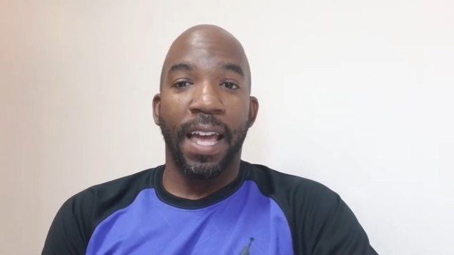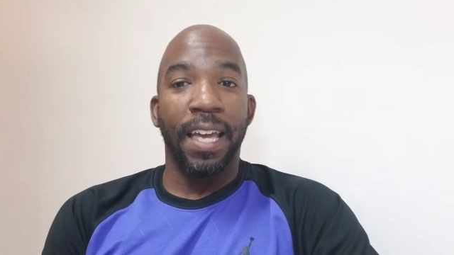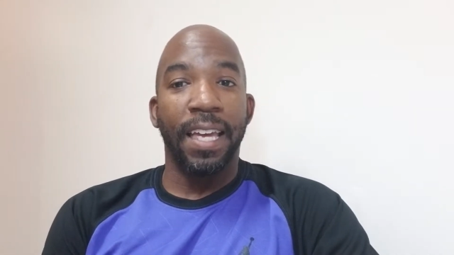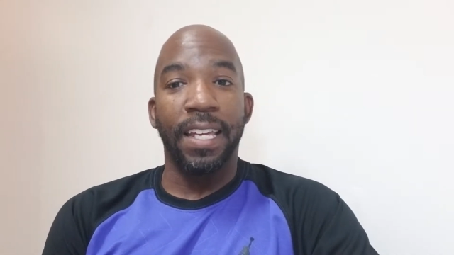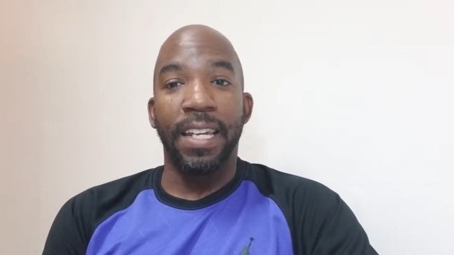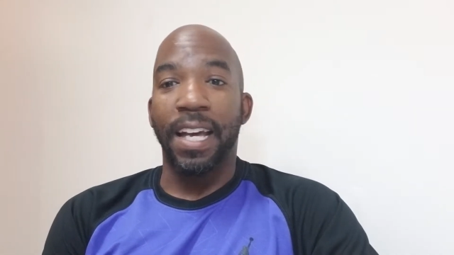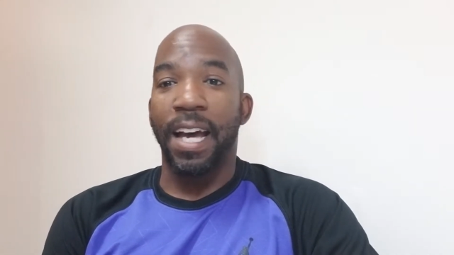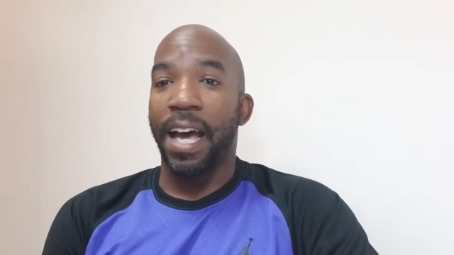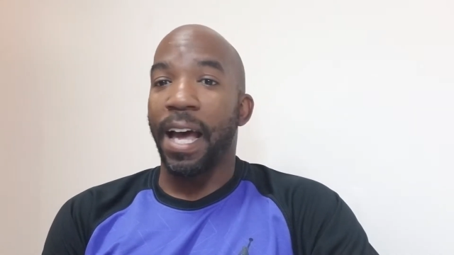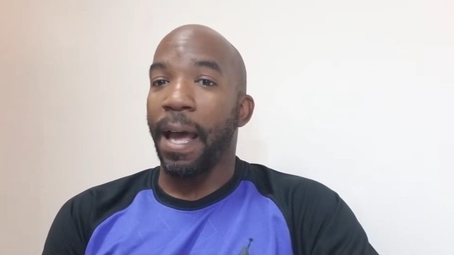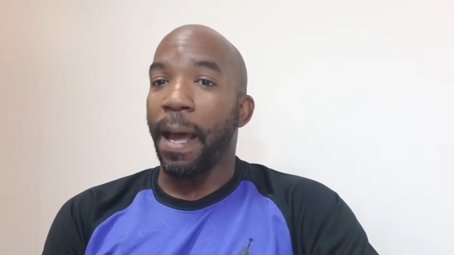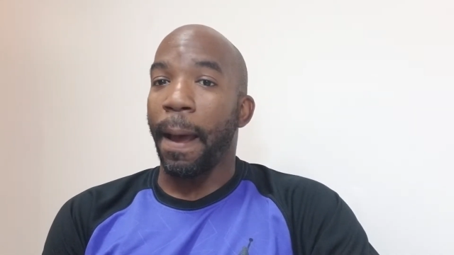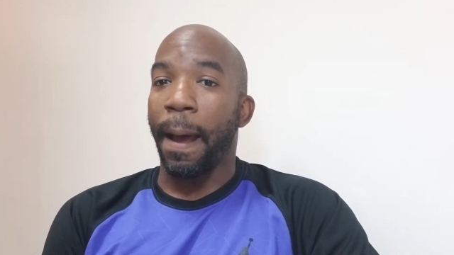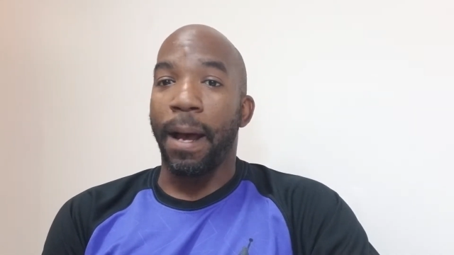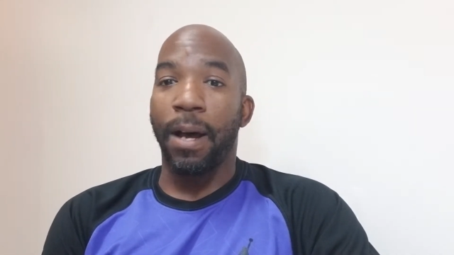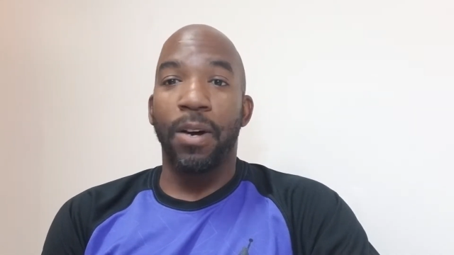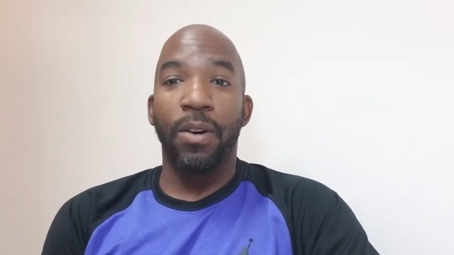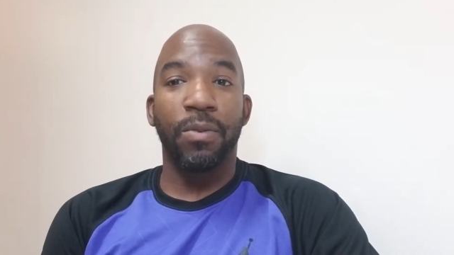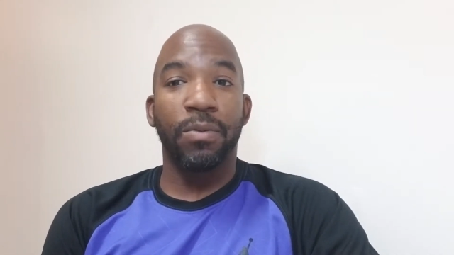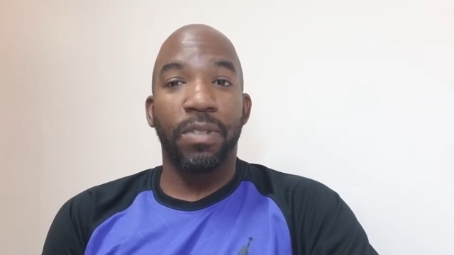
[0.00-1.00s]
I
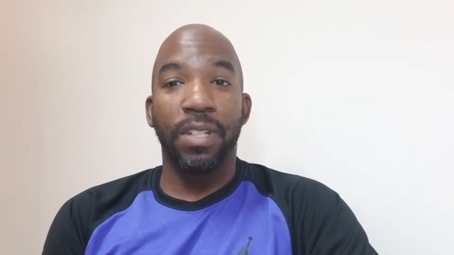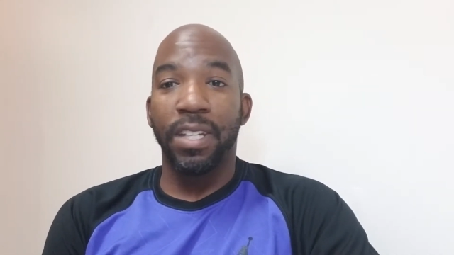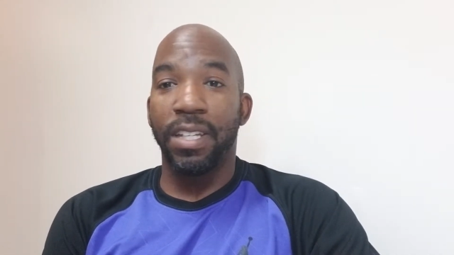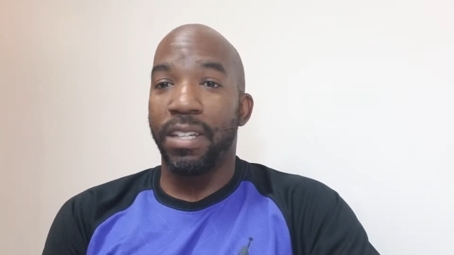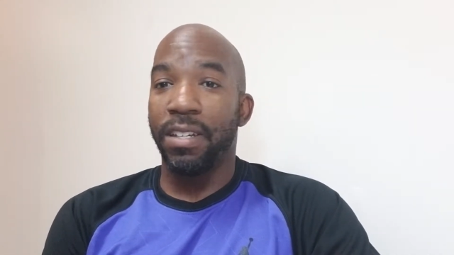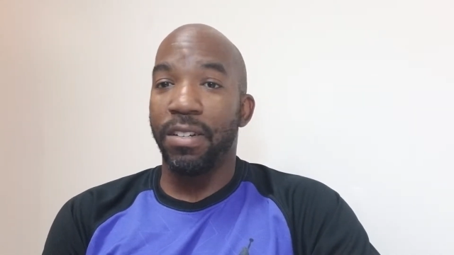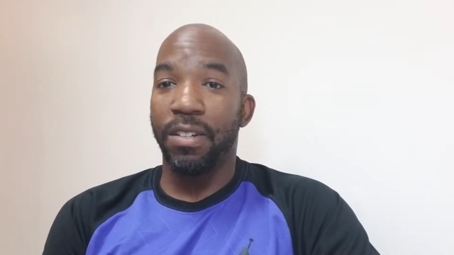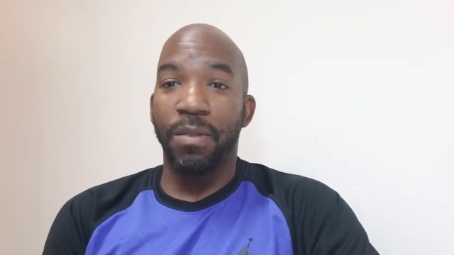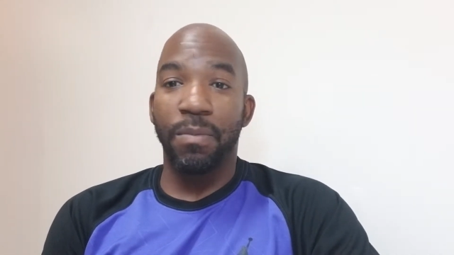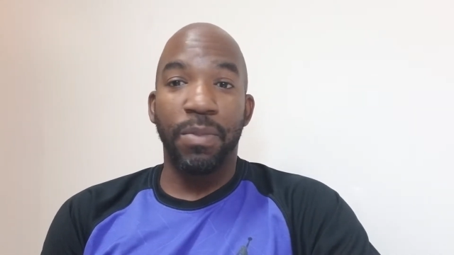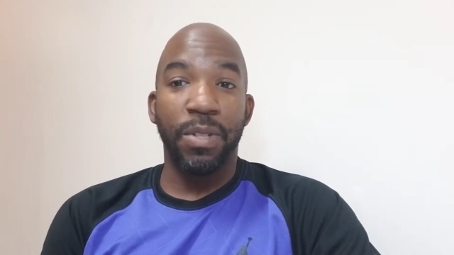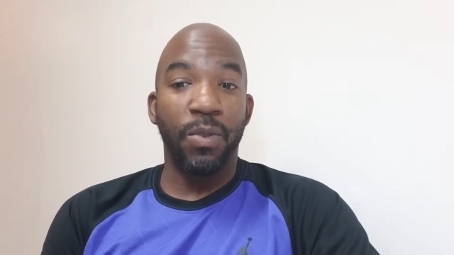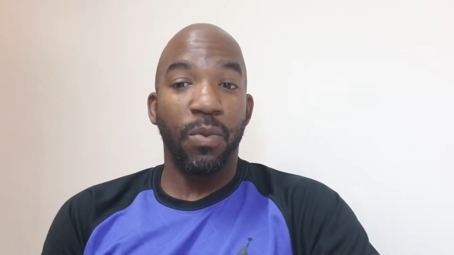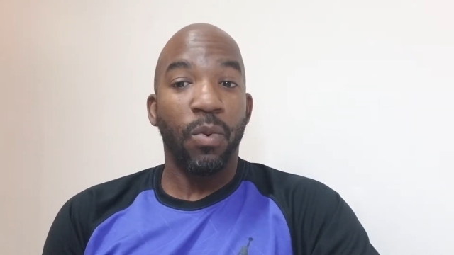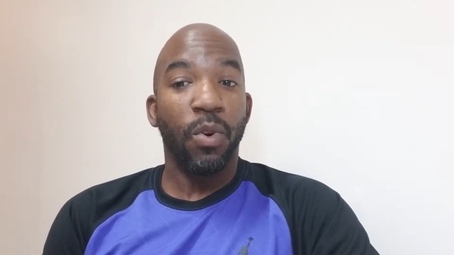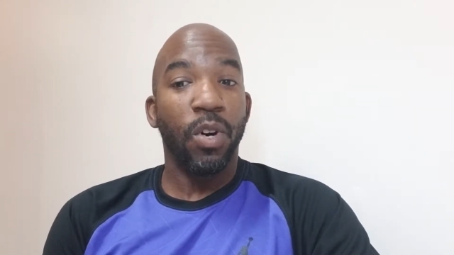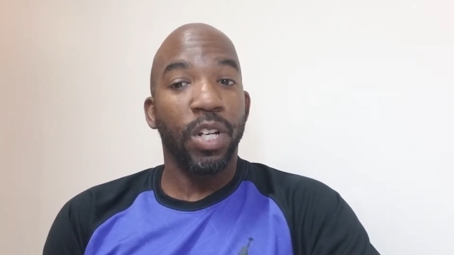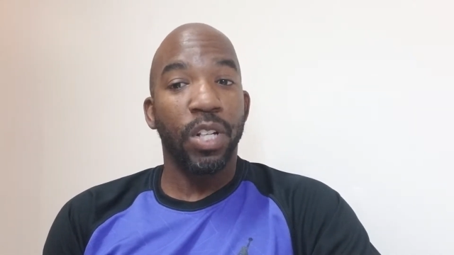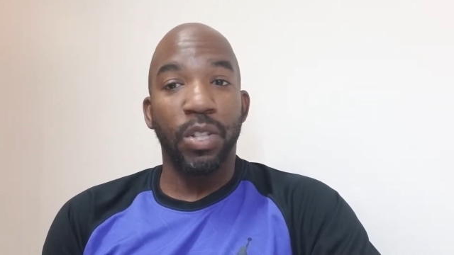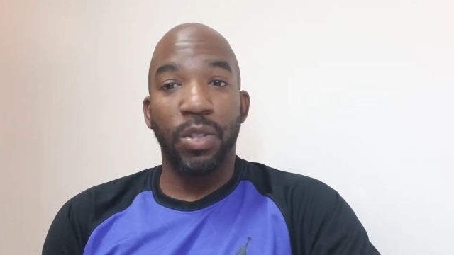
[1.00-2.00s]
don't think he's gonna be
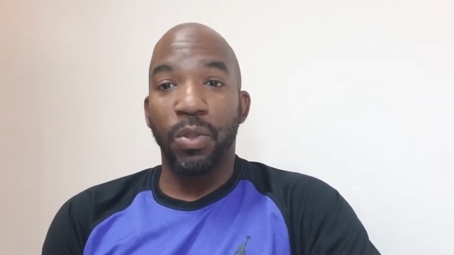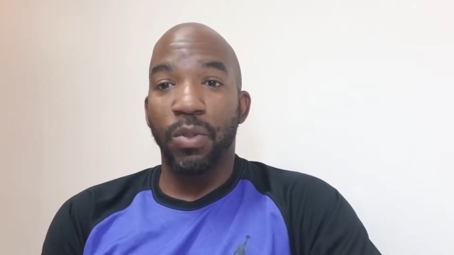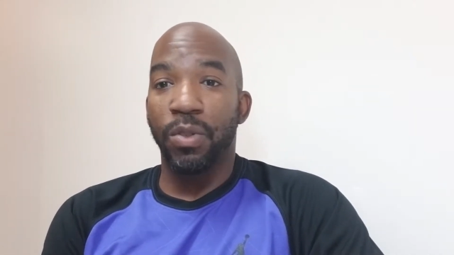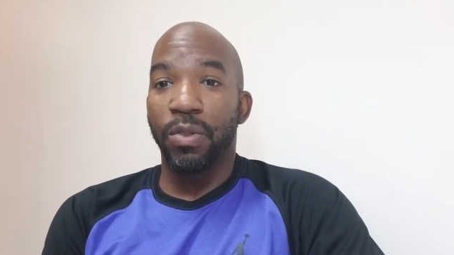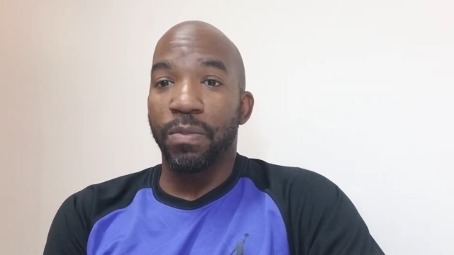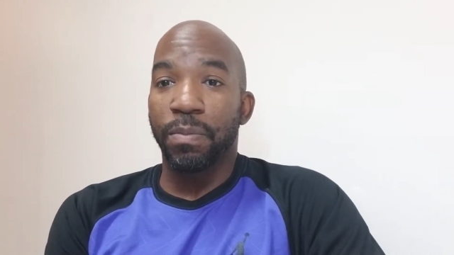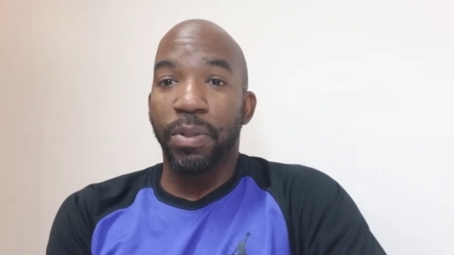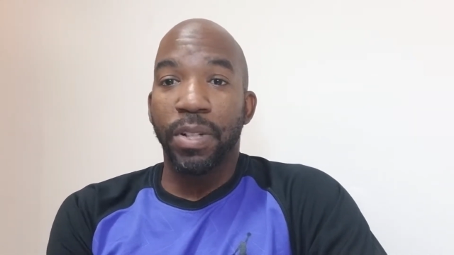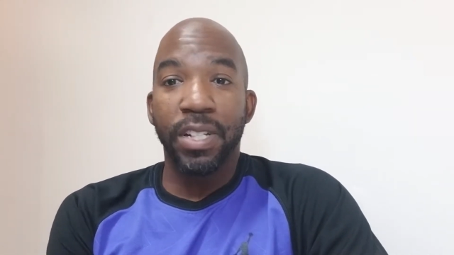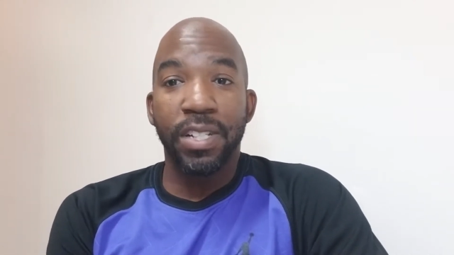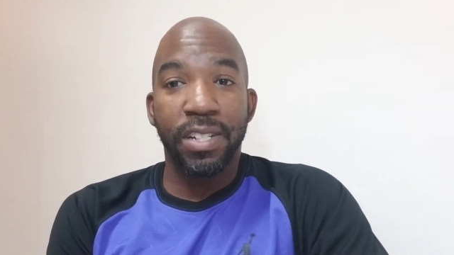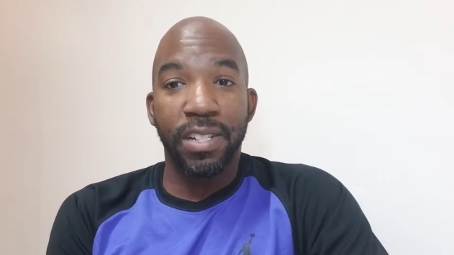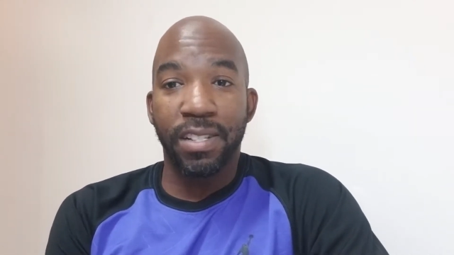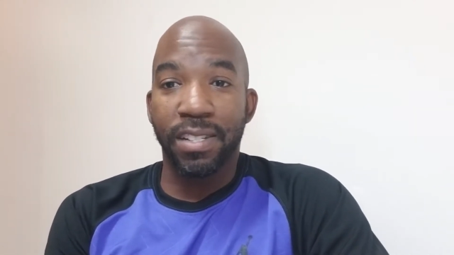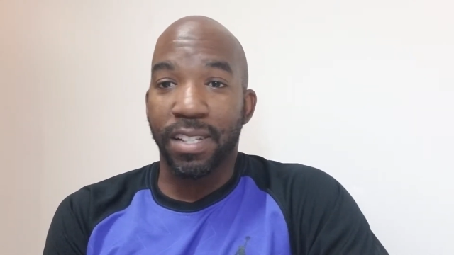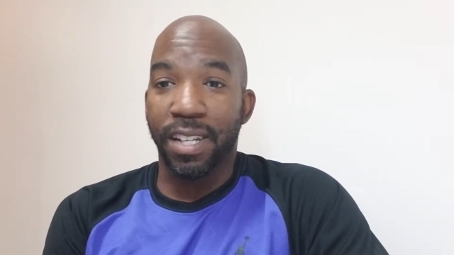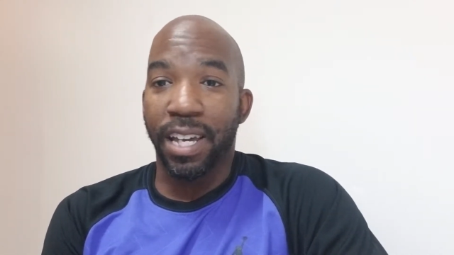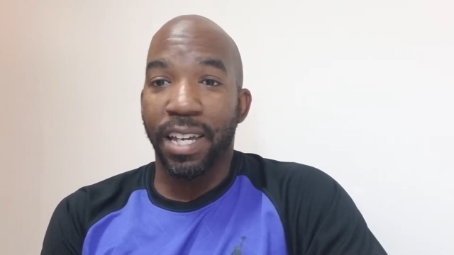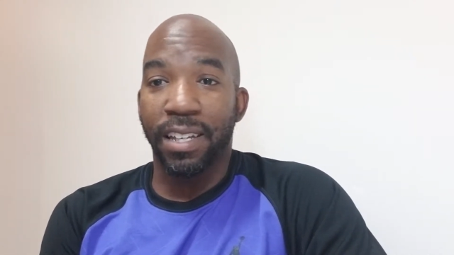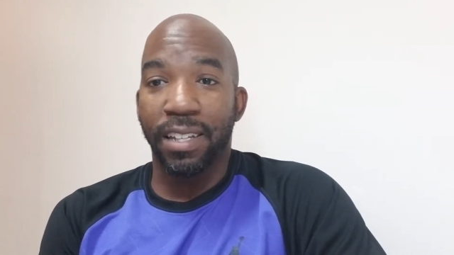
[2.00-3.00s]
walking through them punches
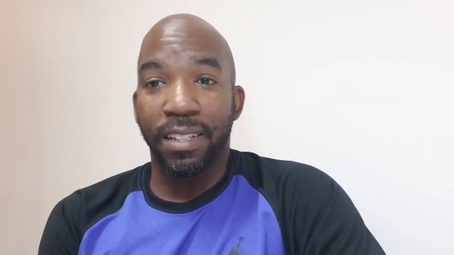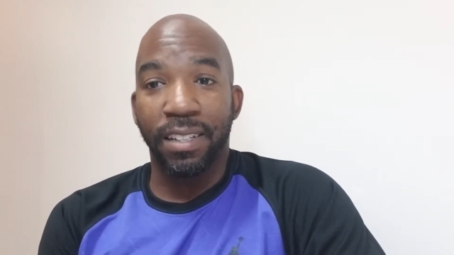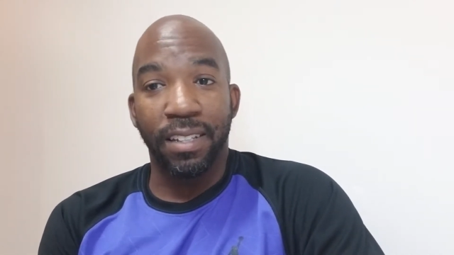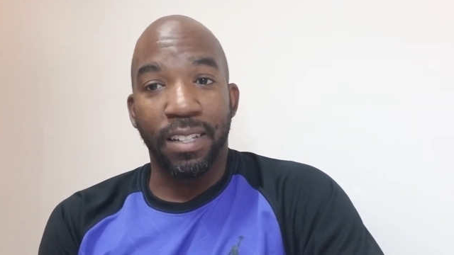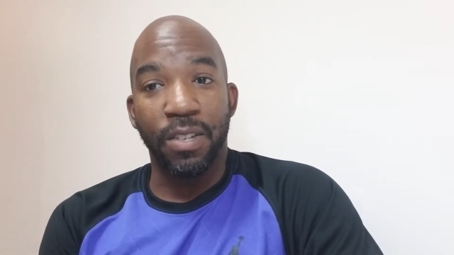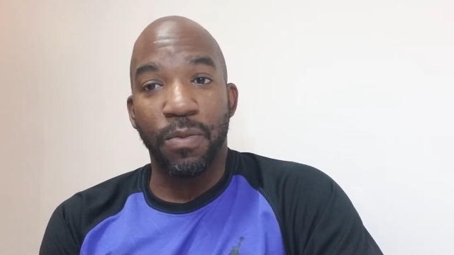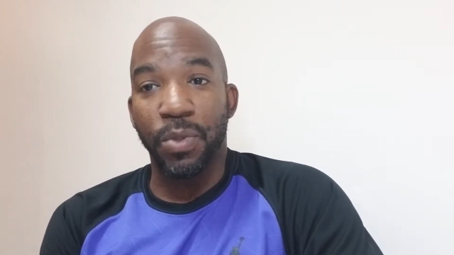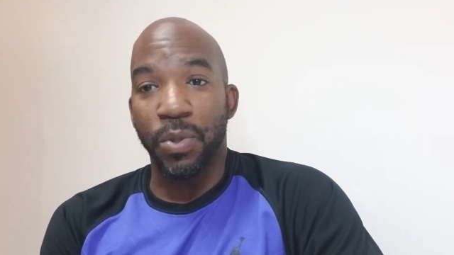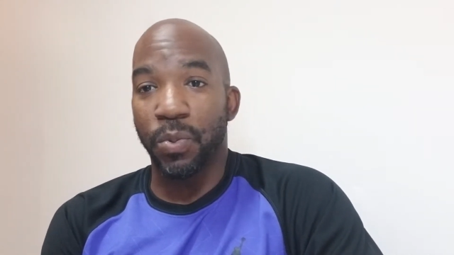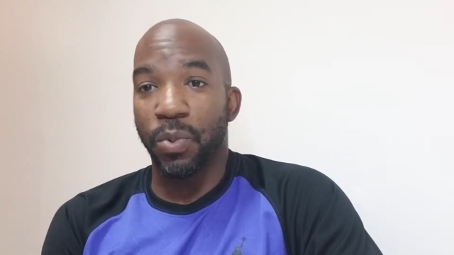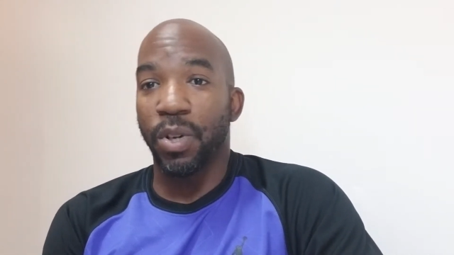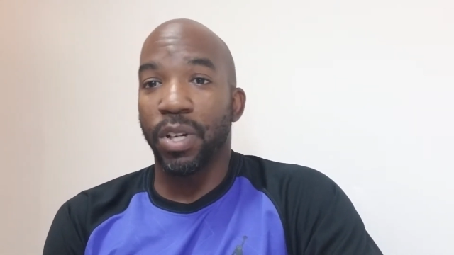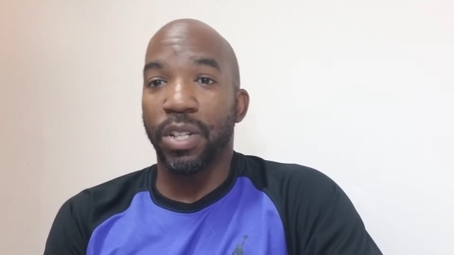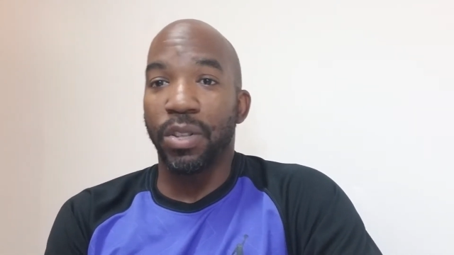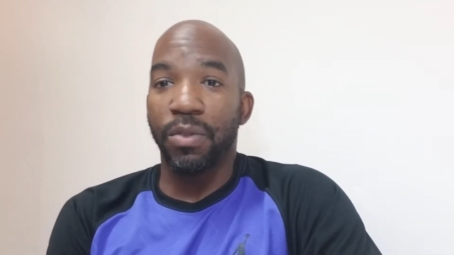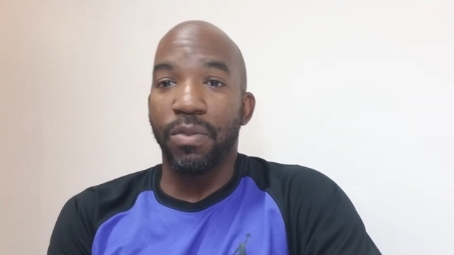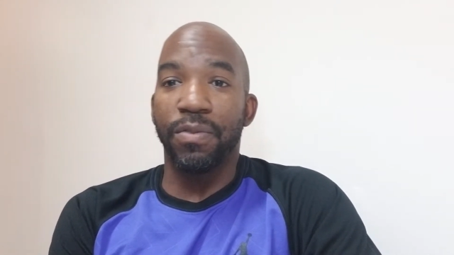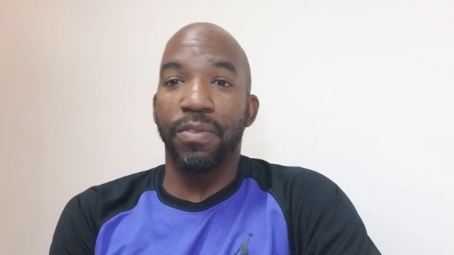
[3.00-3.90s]
like he was walking through